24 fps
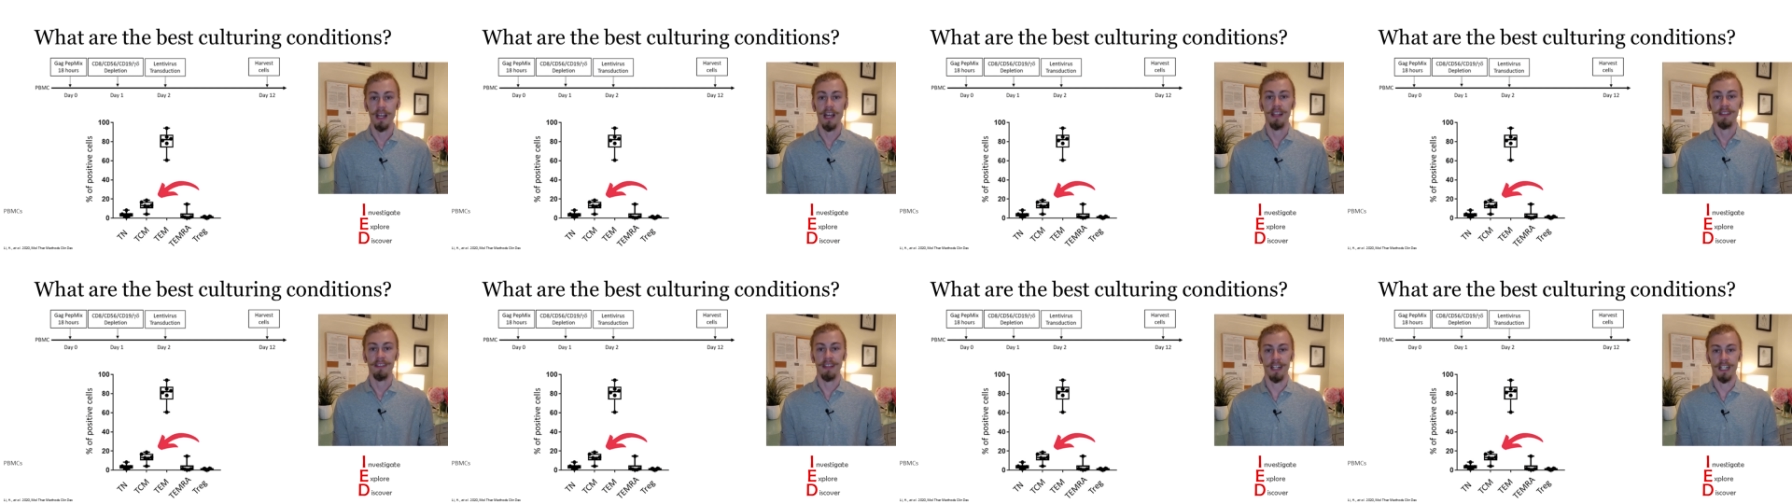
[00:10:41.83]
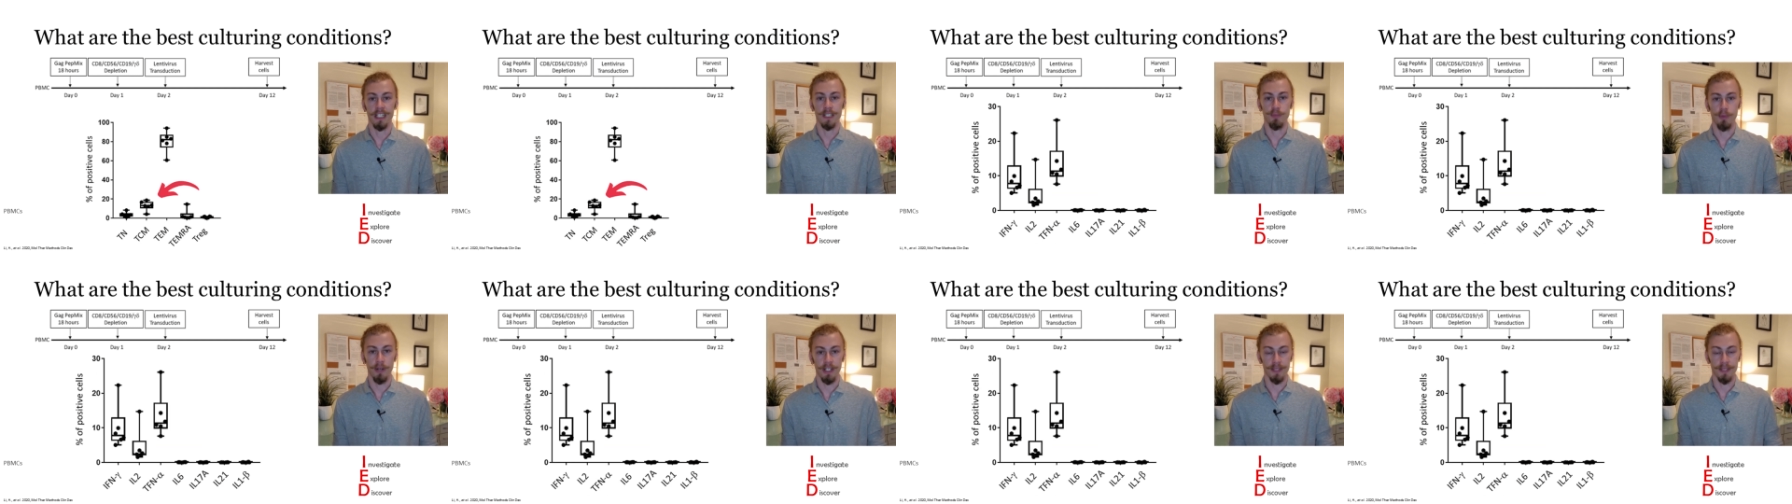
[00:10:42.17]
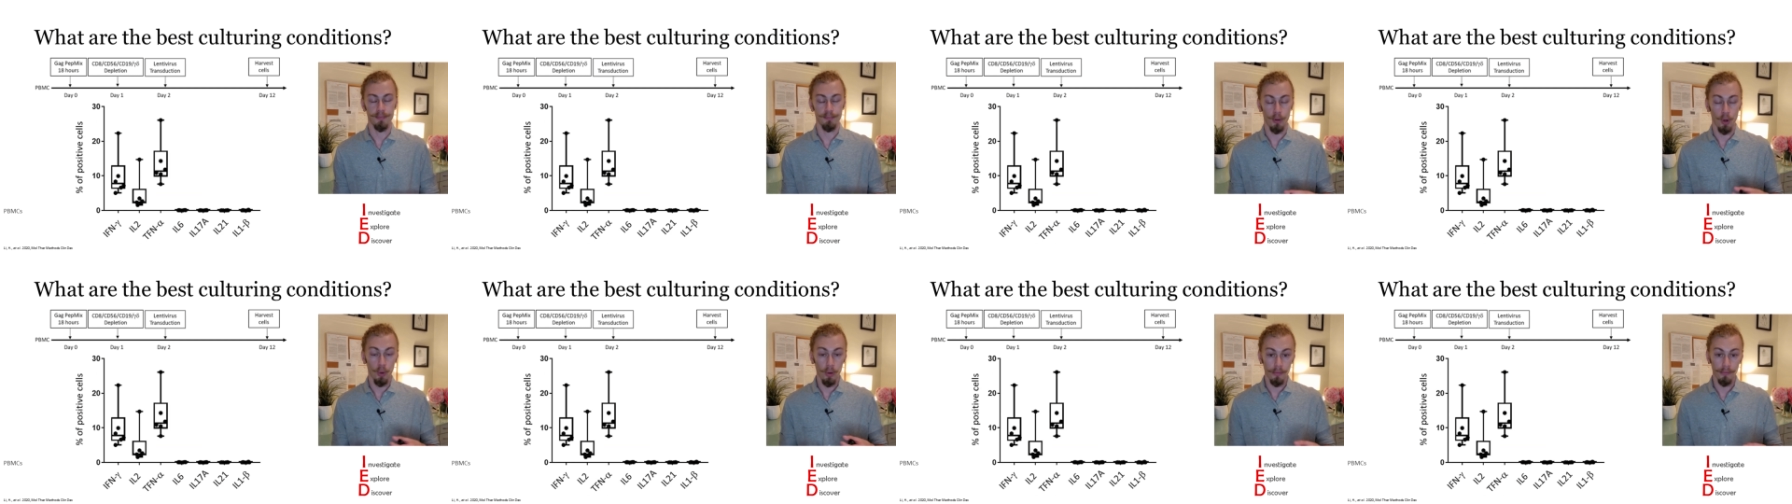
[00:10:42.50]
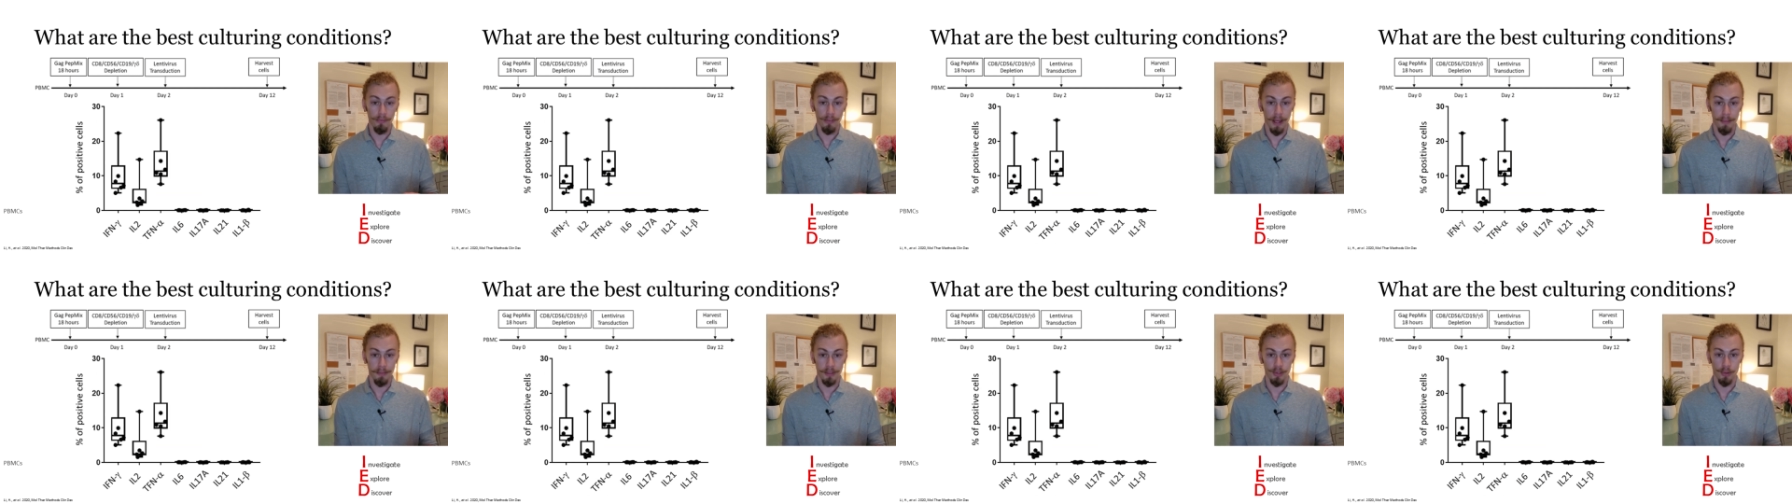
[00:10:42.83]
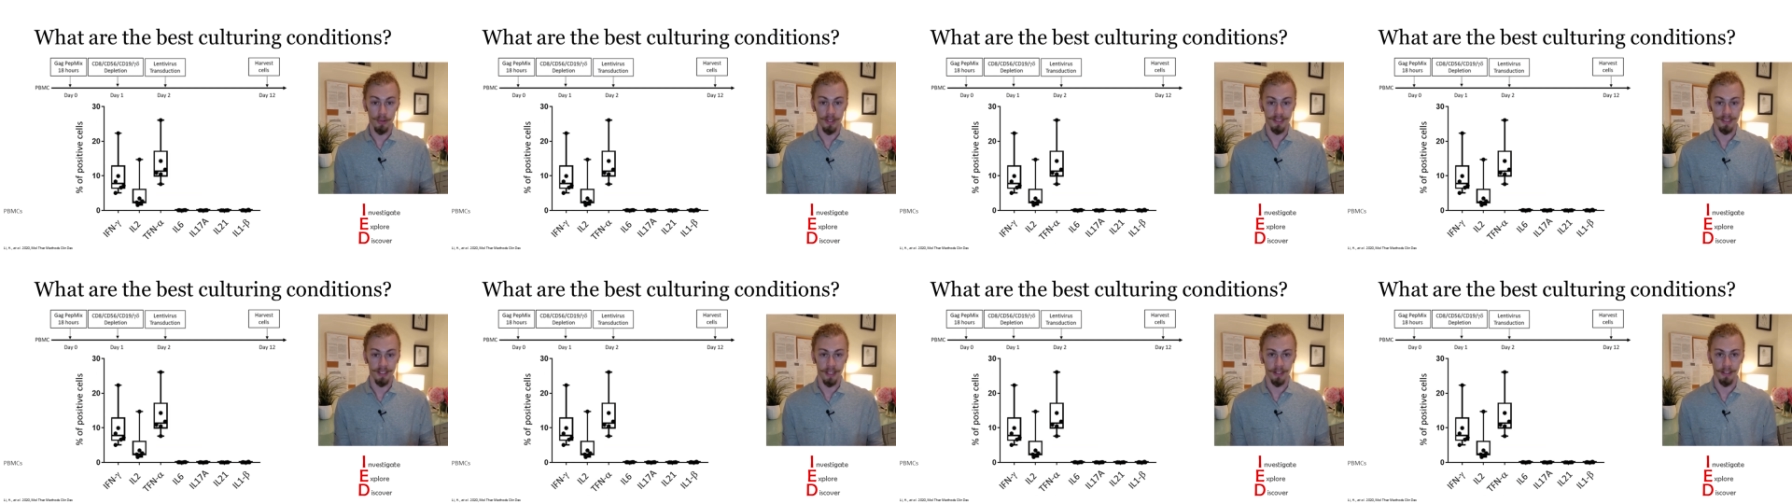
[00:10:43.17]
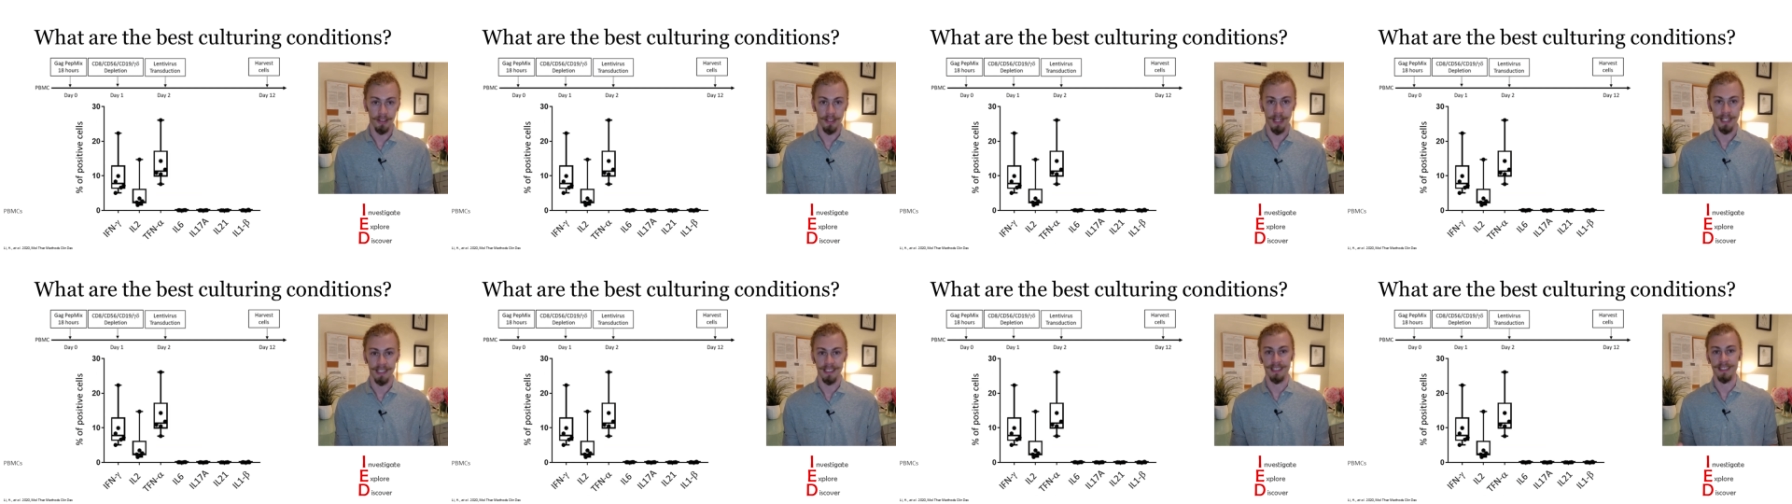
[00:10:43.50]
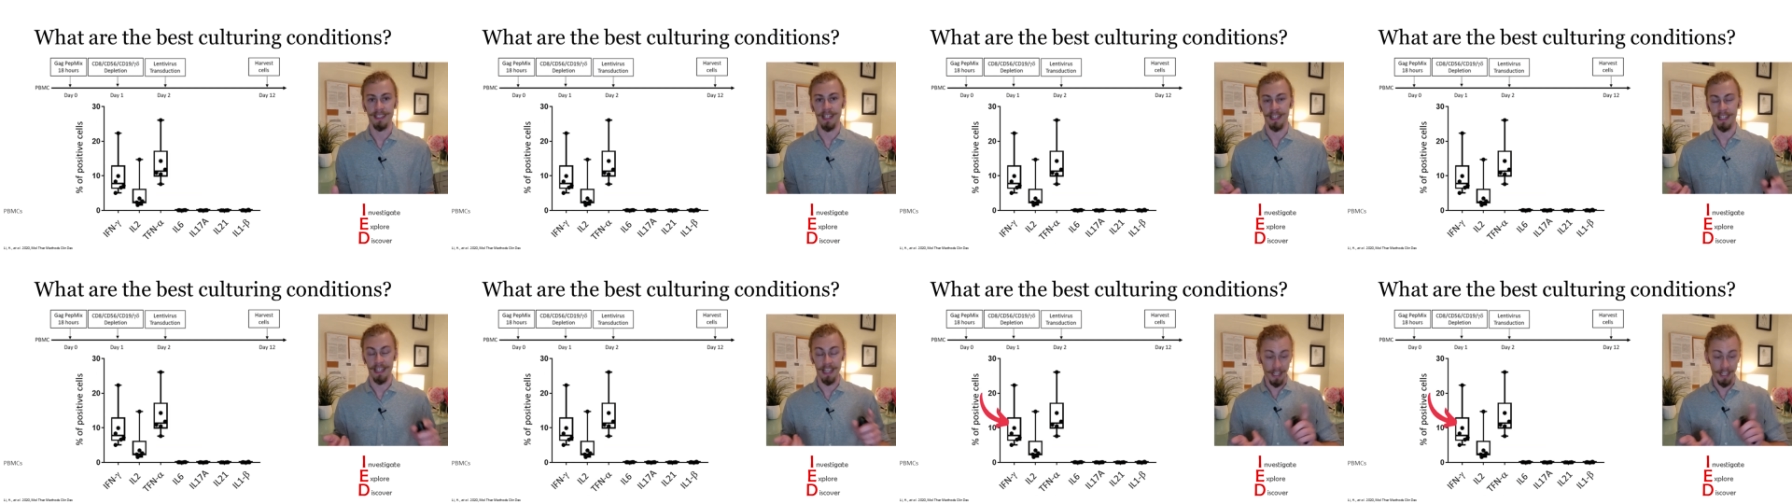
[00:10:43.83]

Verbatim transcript: that express pro-inflammatory cytokines like